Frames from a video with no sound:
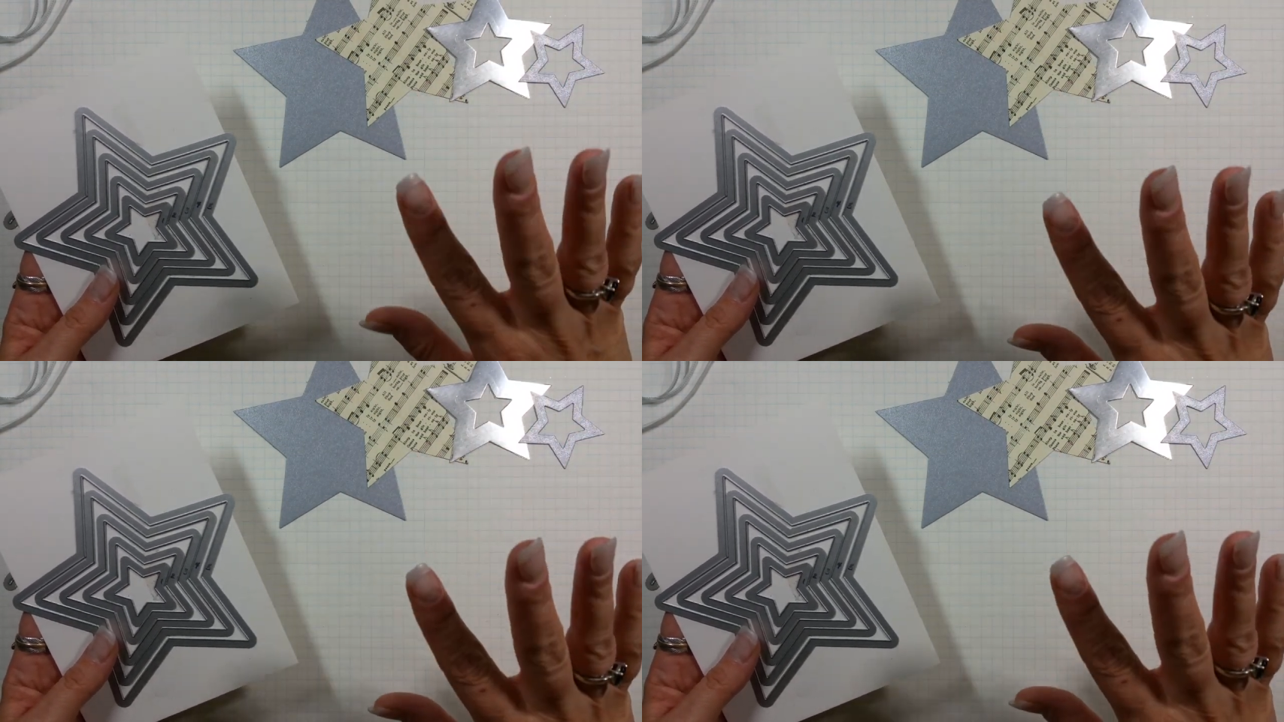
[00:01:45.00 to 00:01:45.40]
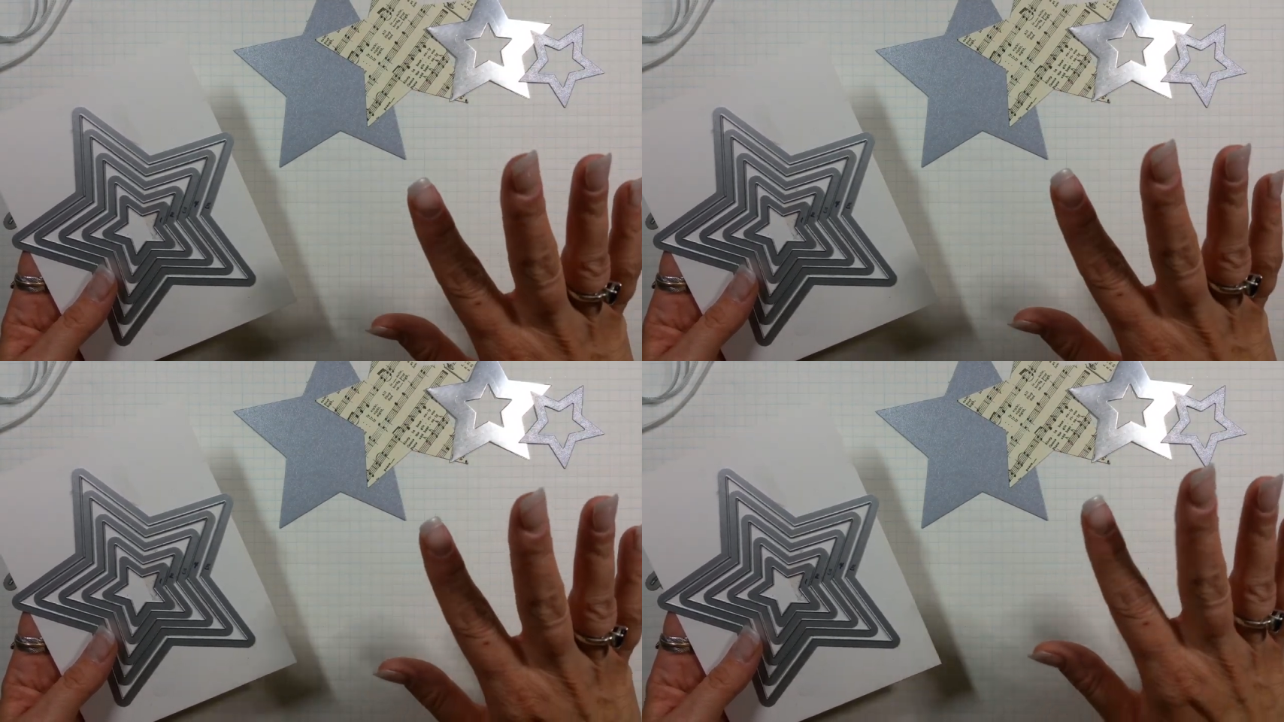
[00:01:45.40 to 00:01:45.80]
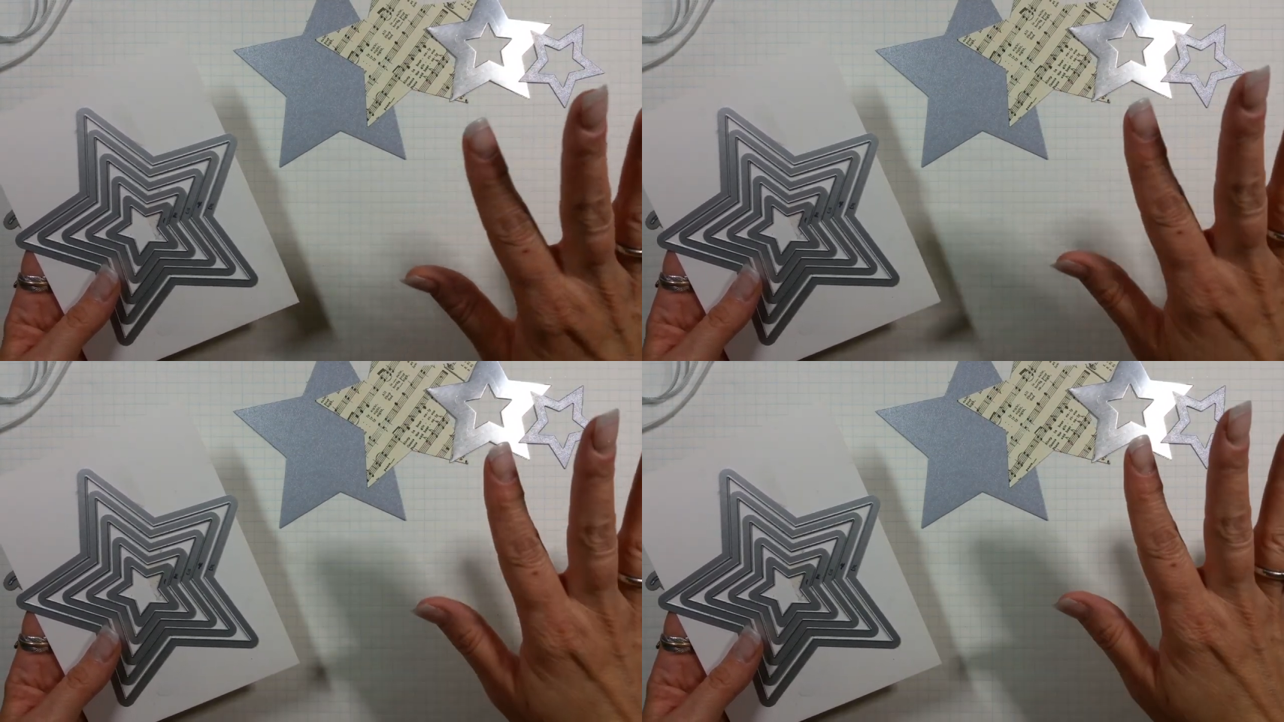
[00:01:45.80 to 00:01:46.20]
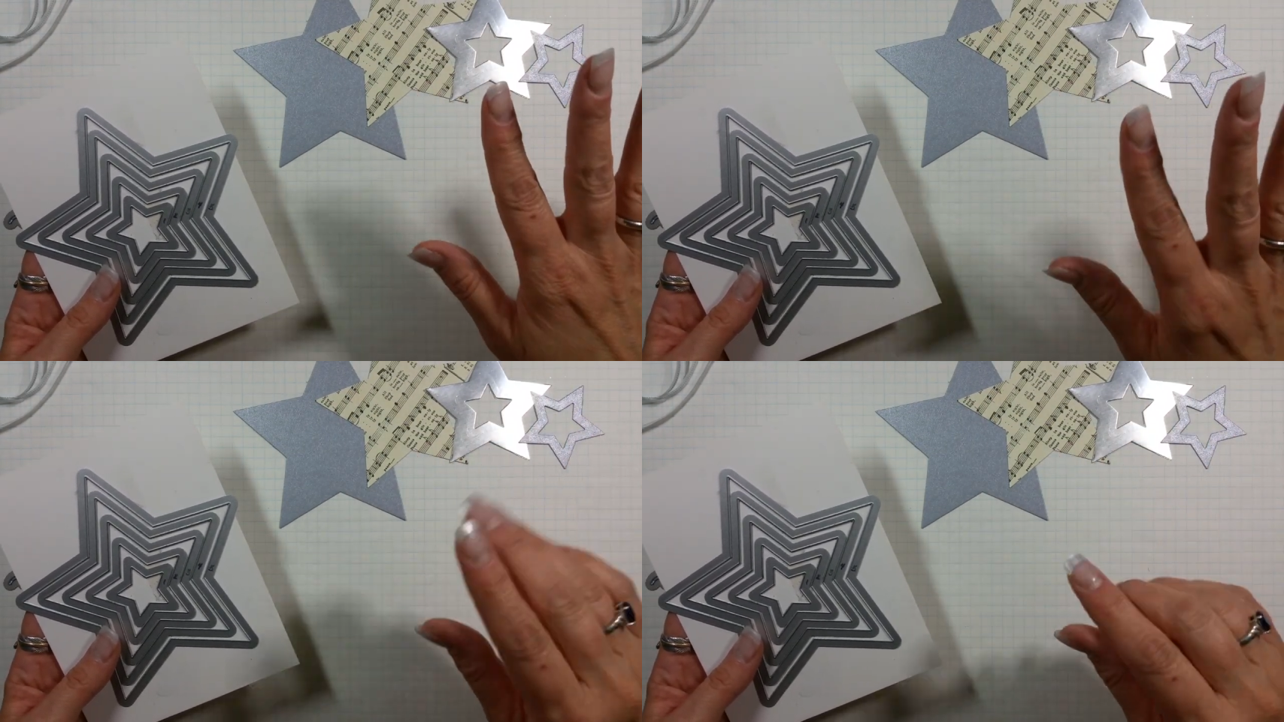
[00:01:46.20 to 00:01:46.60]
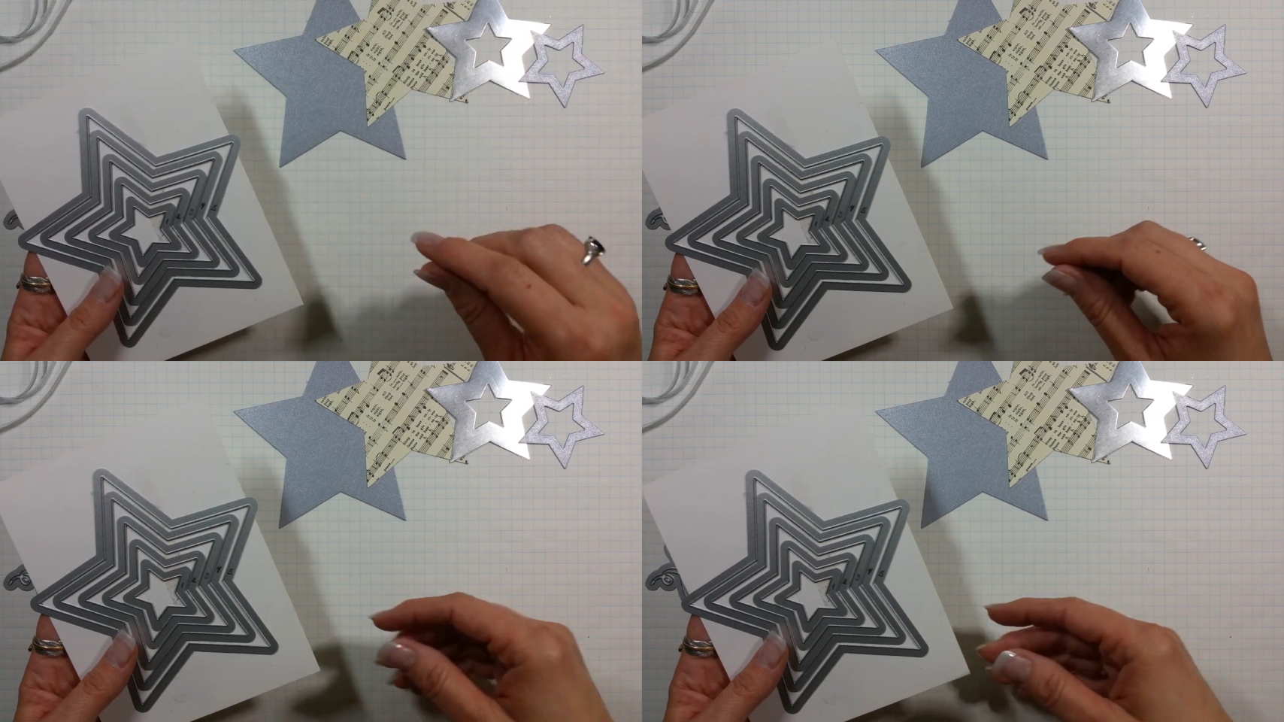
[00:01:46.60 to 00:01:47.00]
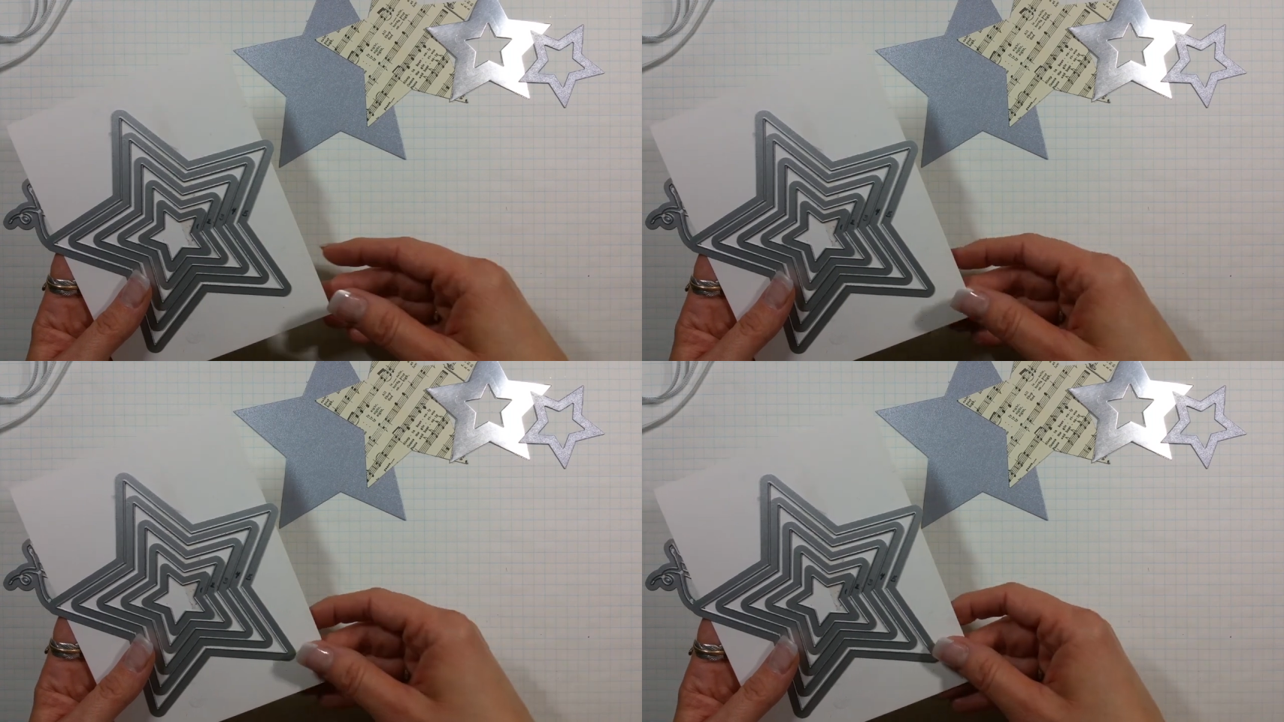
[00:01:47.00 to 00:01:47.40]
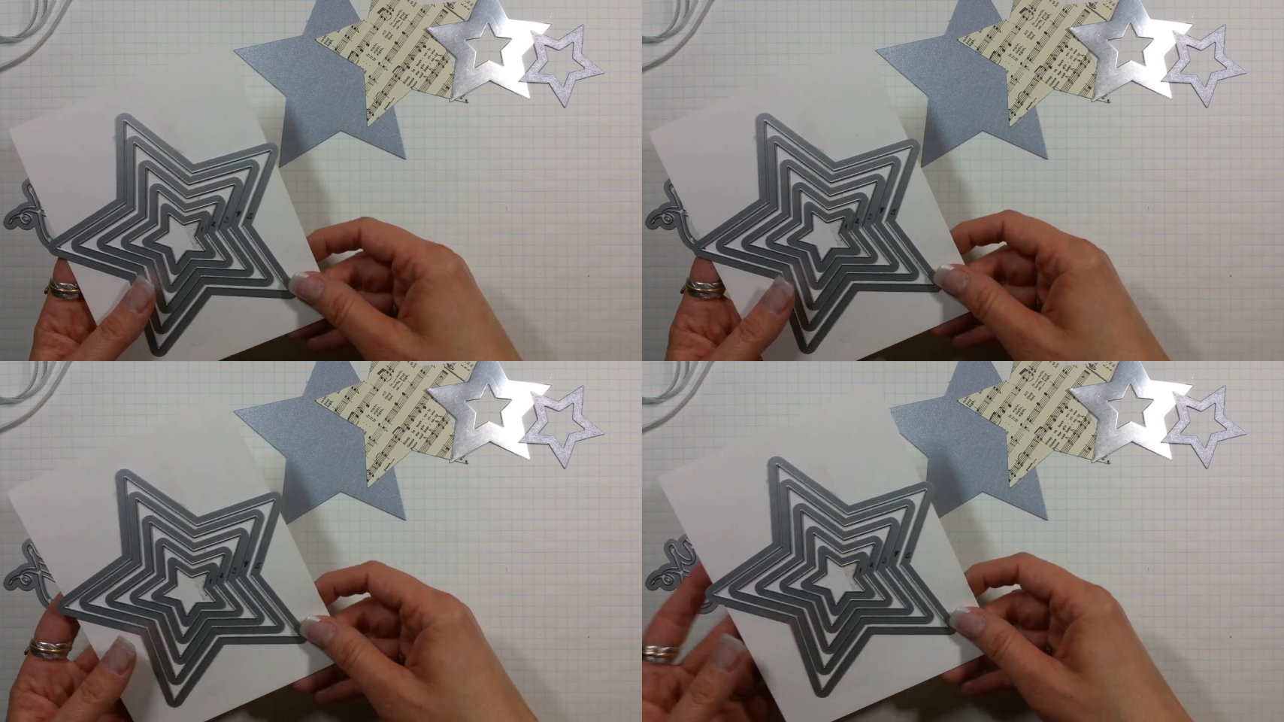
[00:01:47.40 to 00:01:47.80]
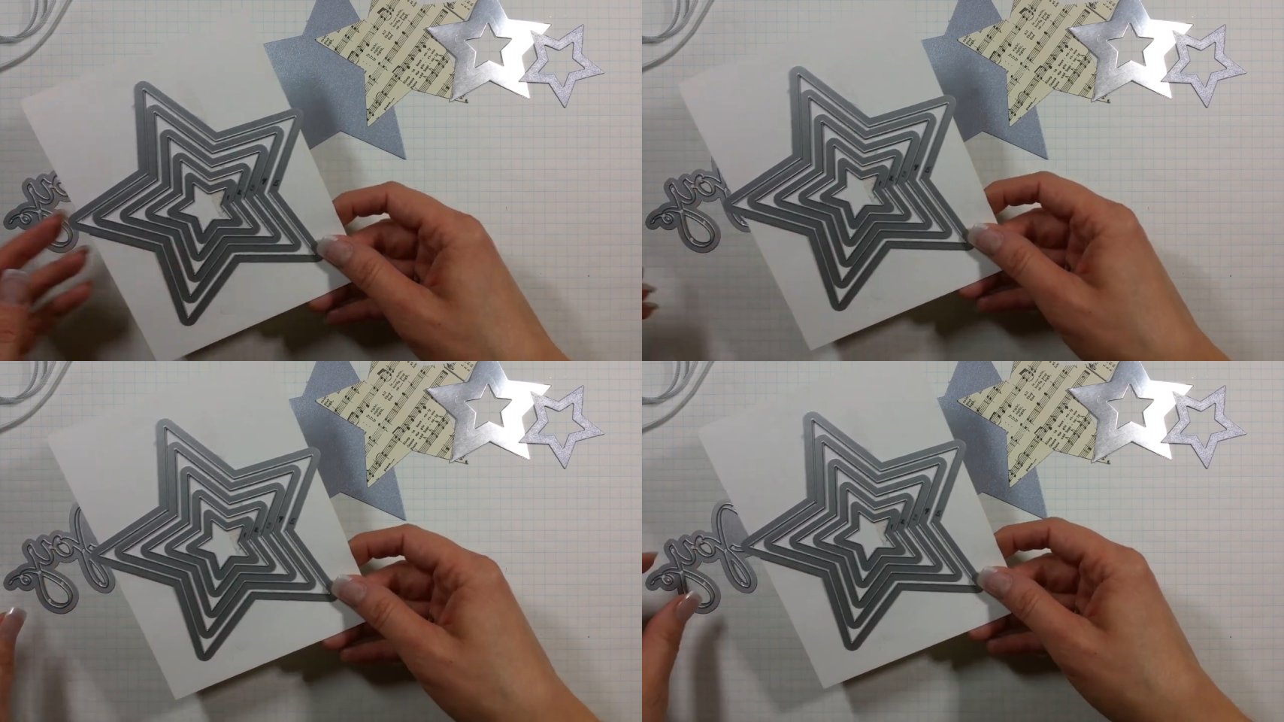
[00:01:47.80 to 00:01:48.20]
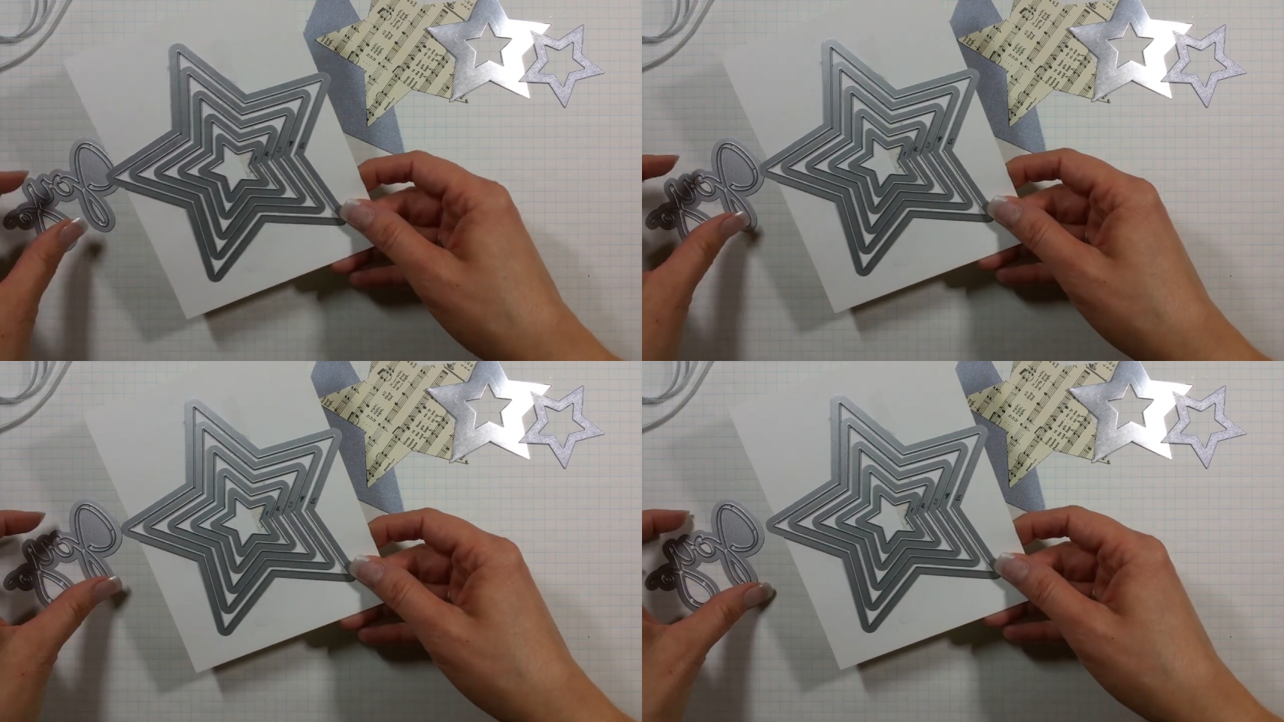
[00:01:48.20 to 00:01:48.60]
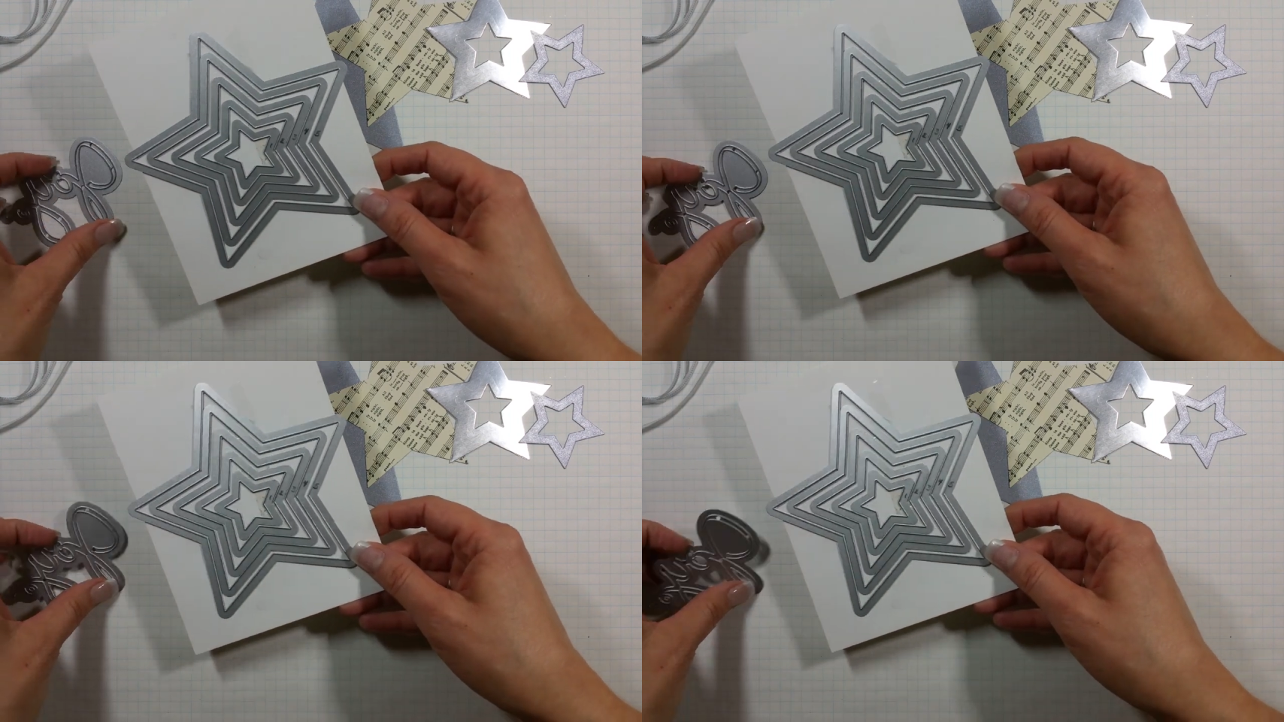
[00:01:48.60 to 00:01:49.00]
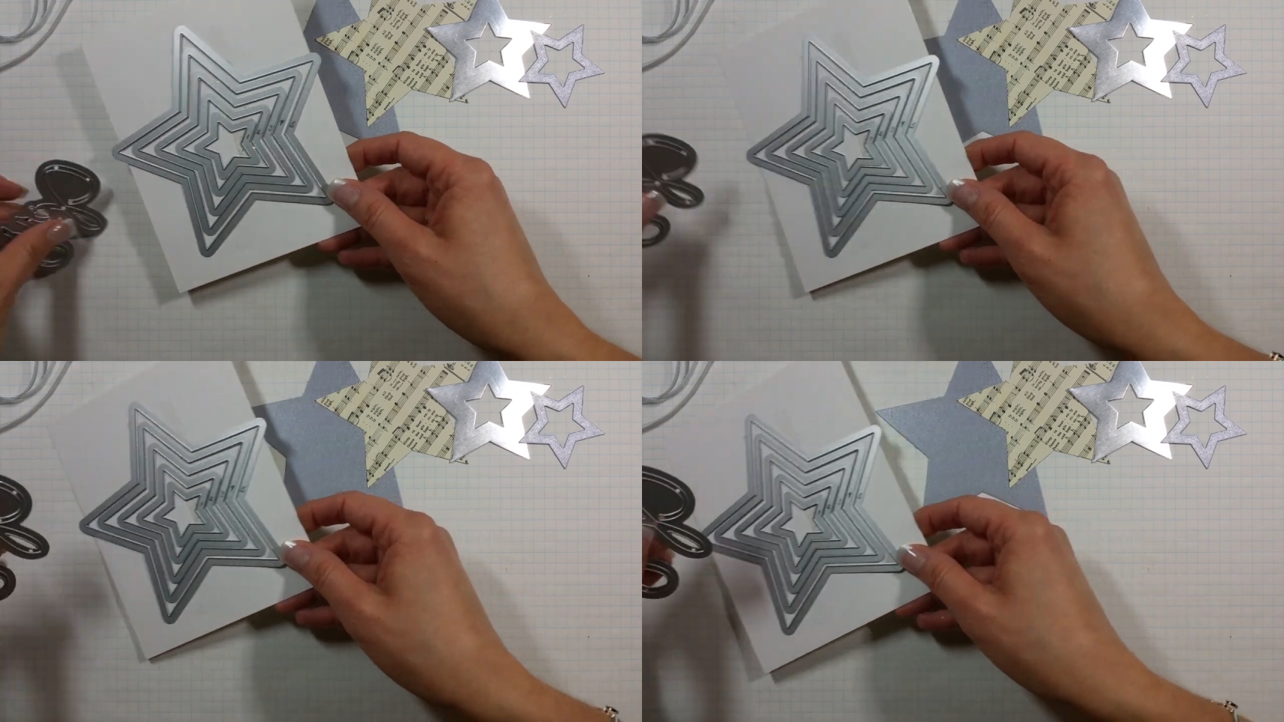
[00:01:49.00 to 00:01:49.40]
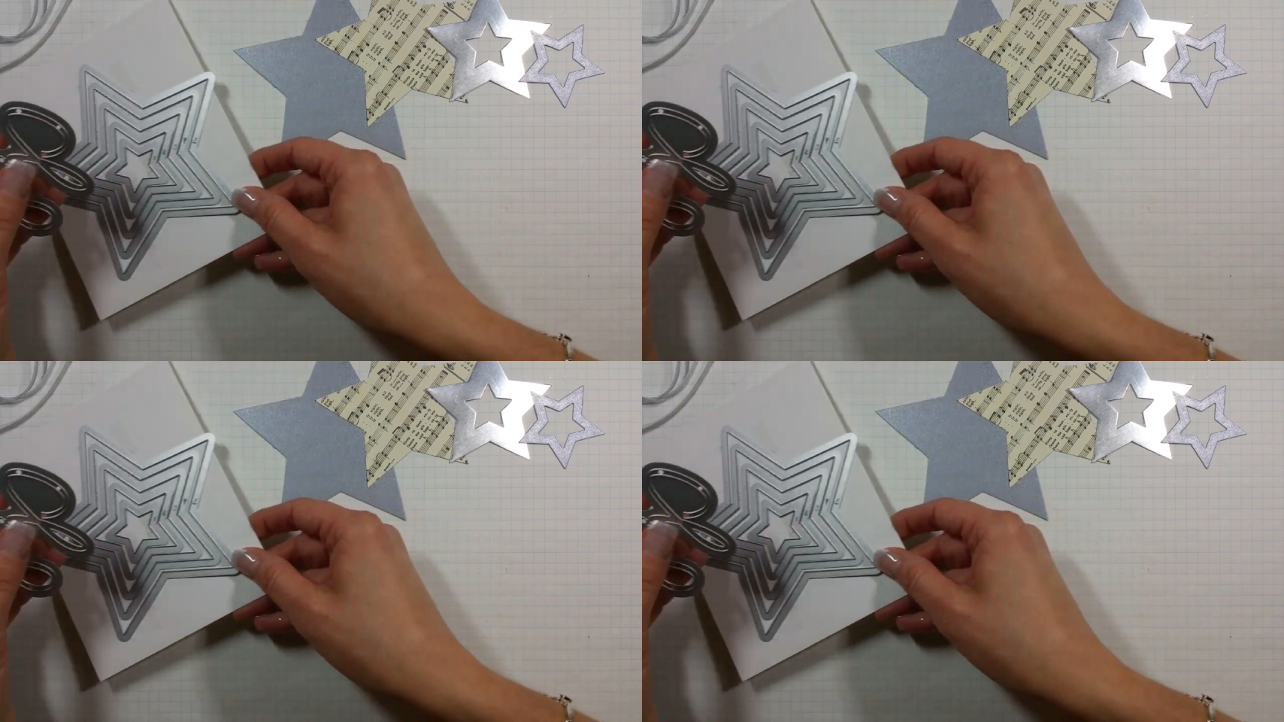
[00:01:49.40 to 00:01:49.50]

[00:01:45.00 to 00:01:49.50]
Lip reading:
No face is visible, so there are no lips to read.